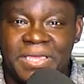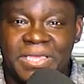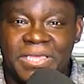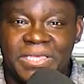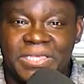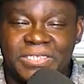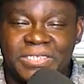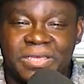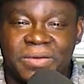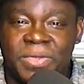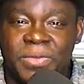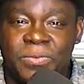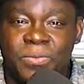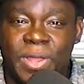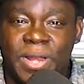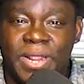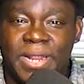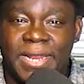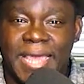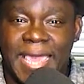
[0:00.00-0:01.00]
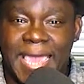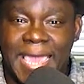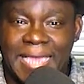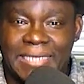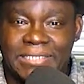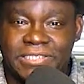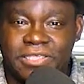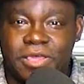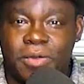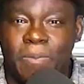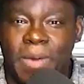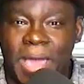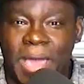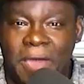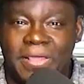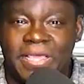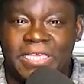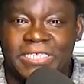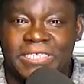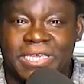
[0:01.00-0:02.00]
So we went and asked
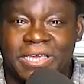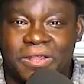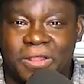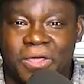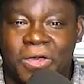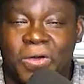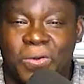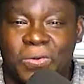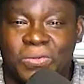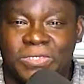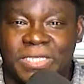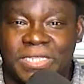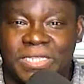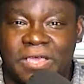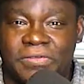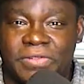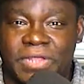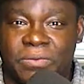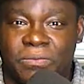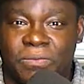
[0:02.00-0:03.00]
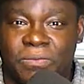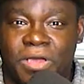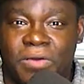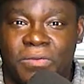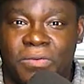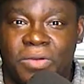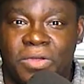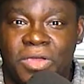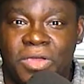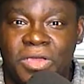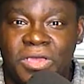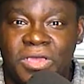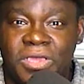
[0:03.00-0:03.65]
about his clothes, and they was like, well,